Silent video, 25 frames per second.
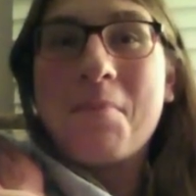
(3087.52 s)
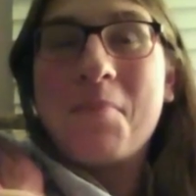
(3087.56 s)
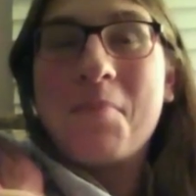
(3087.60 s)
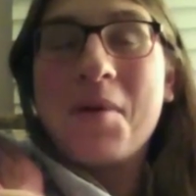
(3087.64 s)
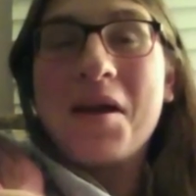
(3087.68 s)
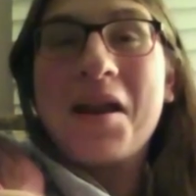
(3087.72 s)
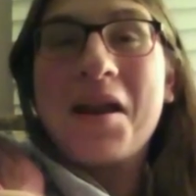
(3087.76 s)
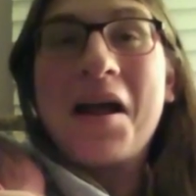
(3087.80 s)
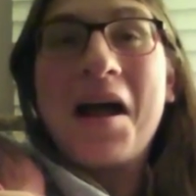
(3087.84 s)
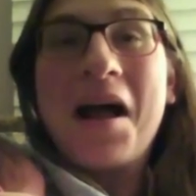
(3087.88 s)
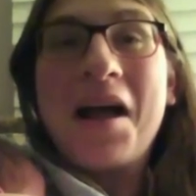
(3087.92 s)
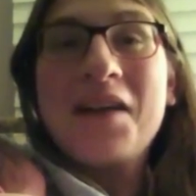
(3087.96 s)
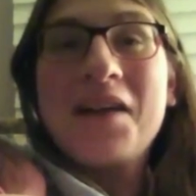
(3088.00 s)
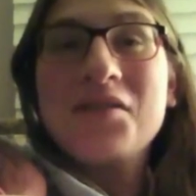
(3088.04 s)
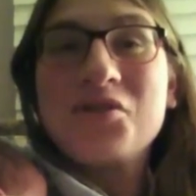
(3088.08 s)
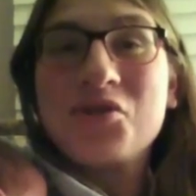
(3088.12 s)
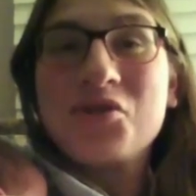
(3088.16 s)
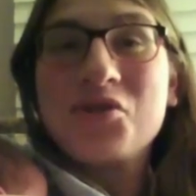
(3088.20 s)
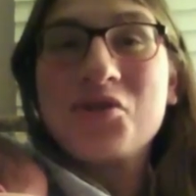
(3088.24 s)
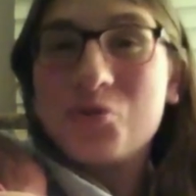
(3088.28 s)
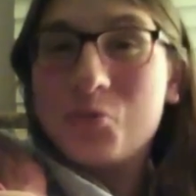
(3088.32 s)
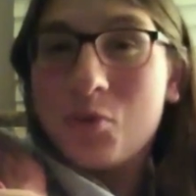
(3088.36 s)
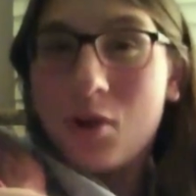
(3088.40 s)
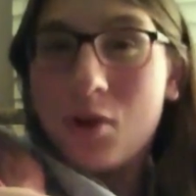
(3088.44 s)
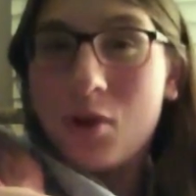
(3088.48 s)
but I
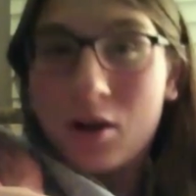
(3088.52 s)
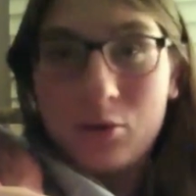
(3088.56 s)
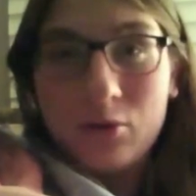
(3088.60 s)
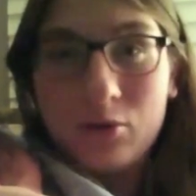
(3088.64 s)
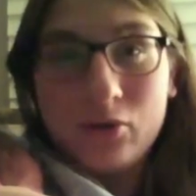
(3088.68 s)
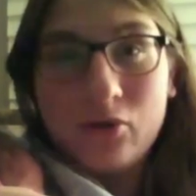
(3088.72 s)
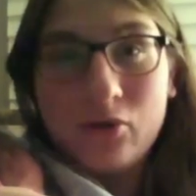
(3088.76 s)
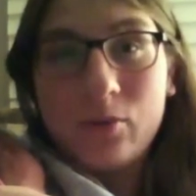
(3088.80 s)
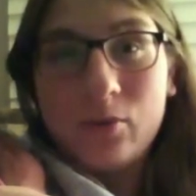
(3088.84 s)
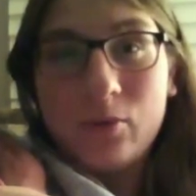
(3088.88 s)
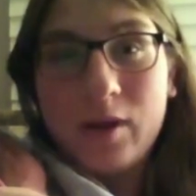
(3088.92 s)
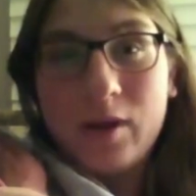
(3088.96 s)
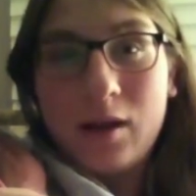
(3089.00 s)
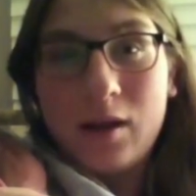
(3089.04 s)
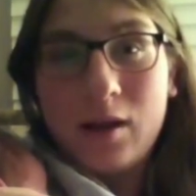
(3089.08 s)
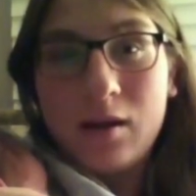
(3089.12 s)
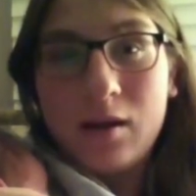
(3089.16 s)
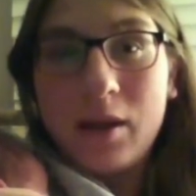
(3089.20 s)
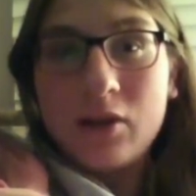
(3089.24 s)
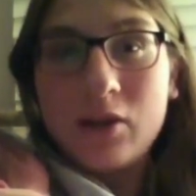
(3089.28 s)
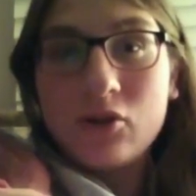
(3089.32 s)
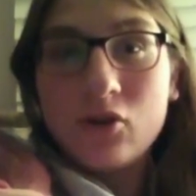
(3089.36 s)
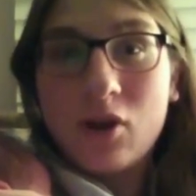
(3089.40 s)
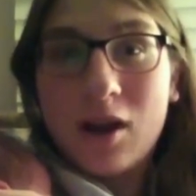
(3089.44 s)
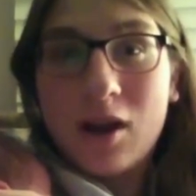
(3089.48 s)
struggle to read him.
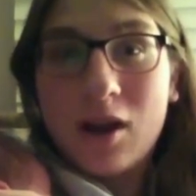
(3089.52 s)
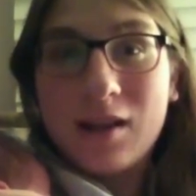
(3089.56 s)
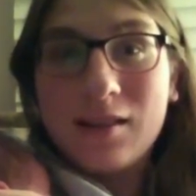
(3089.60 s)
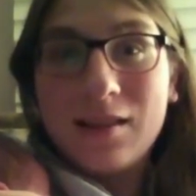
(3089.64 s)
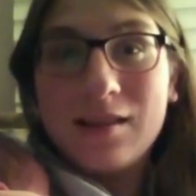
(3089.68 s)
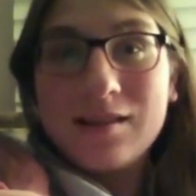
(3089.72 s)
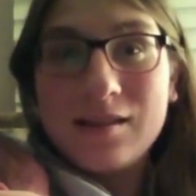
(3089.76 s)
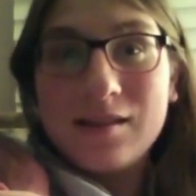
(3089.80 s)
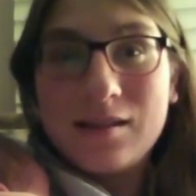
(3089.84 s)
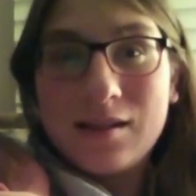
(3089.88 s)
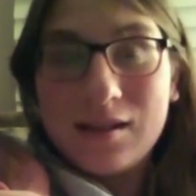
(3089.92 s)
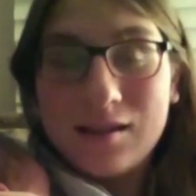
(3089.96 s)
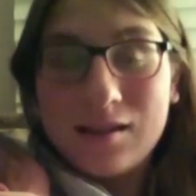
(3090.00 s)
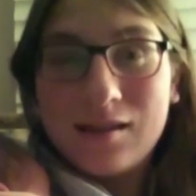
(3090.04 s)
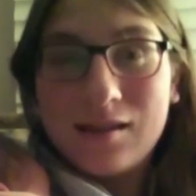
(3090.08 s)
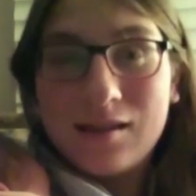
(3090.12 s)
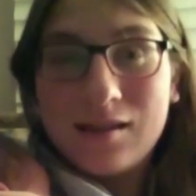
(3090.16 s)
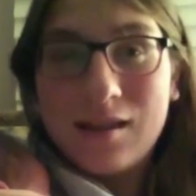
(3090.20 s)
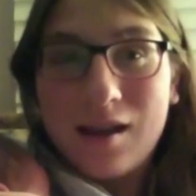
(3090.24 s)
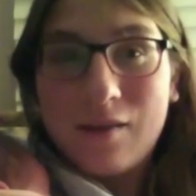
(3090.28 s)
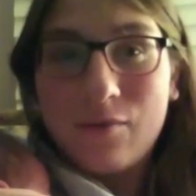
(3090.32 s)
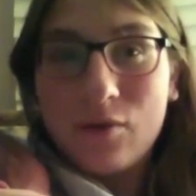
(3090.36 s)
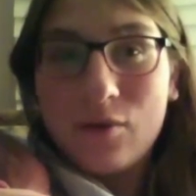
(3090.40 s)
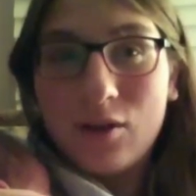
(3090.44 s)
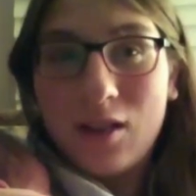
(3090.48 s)
I tried listening to
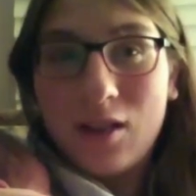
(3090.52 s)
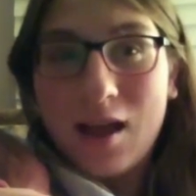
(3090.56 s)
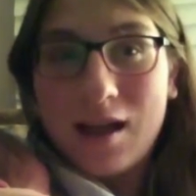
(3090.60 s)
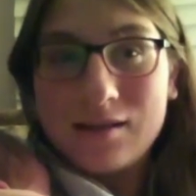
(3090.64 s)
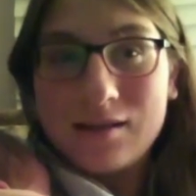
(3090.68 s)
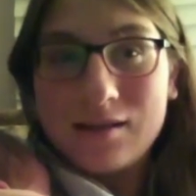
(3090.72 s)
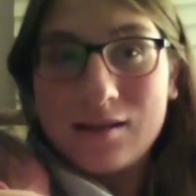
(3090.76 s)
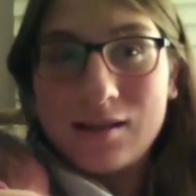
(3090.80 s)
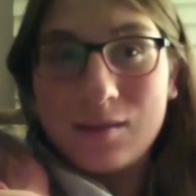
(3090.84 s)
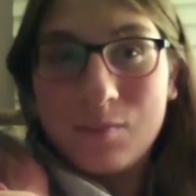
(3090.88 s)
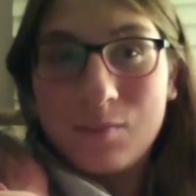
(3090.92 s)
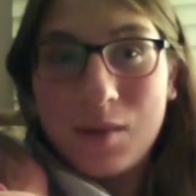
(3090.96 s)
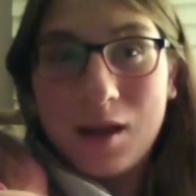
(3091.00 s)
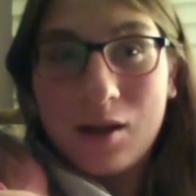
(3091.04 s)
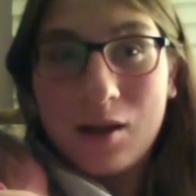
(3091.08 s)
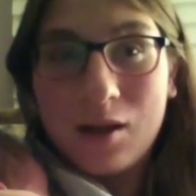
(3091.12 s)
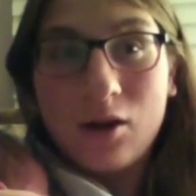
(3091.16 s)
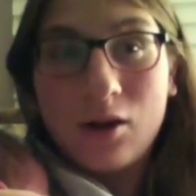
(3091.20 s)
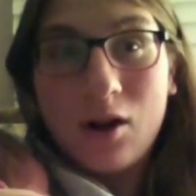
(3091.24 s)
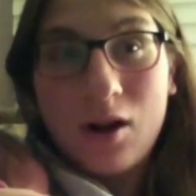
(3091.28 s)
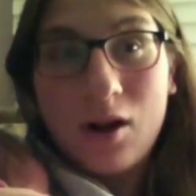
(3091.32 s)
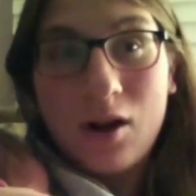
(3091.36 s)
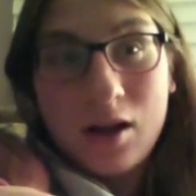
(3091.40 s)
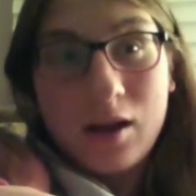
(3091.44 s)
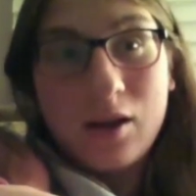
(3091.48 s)
The Everlasting Man on
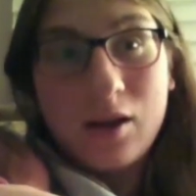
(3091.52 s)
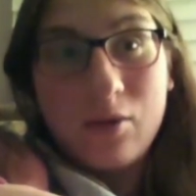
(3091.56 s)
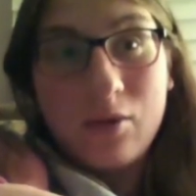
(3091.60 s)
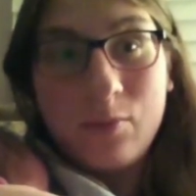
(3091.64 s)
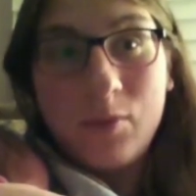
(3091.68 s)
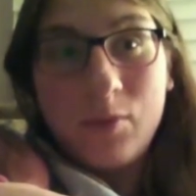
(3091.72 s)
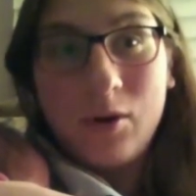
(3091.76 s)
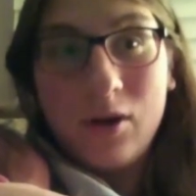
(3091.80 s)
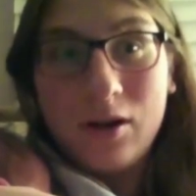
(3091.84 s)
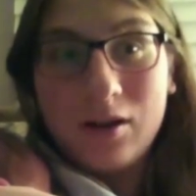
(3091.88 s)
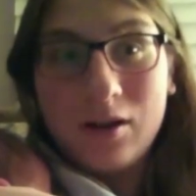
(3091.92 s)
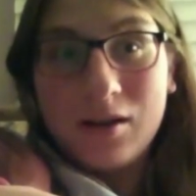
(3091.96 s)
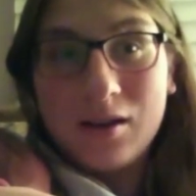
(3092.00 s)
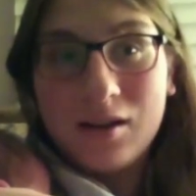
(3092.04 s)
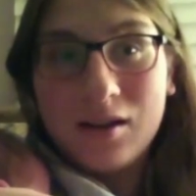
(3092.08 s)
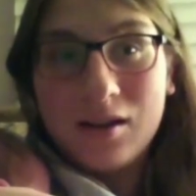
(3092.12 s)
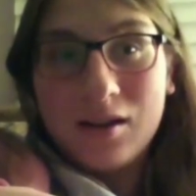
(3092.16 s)
audiobook,